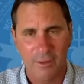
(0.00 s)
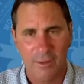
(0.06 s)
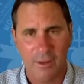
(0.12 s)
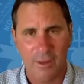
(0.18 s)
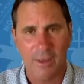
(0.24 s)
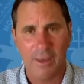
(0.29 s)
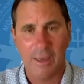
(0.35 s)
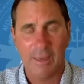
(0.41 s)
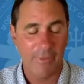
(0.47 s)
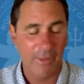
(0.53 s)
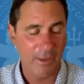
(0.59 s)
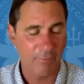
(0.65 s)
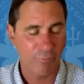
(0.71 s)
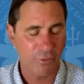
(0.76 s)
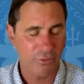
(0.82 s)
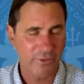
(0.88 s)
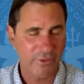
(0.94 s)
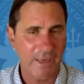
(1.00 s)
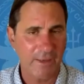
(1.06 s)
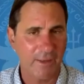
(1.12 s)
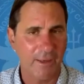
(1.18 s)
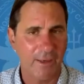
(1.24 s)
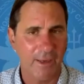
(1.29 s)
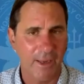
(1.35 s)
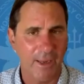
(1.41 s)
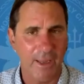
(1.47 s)
and then
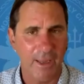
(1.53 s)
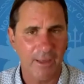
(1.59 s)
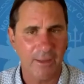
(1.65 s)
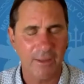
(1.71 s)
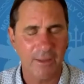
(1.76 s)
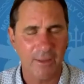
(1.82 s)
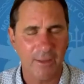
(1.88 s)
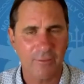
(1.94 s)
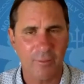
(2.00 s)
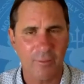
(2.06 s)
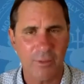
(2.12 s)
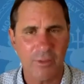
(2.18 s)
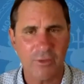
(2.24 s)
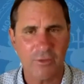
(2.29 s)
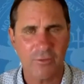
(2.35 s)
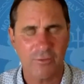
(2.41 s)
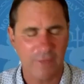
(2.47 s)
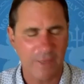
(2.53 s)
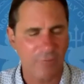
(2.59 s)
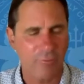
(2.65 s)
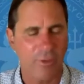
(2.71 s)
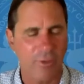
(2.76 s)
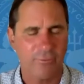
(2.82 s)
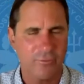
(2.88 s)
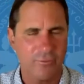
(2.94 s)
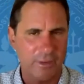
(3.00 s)
protecting egg nesting beaches, and that's why
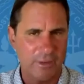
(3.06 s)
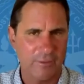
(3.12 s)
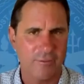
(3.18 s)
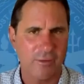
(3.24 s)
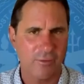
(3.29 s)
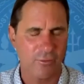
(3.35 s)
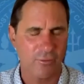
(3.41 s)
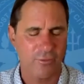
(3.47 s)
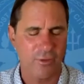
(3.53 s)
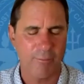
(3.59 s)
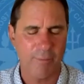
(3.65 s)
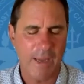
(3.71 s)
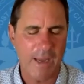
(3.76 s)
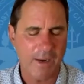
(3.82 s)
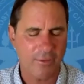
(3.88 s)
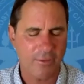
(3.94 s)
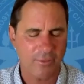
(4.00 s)
you've seen sea turtles come back.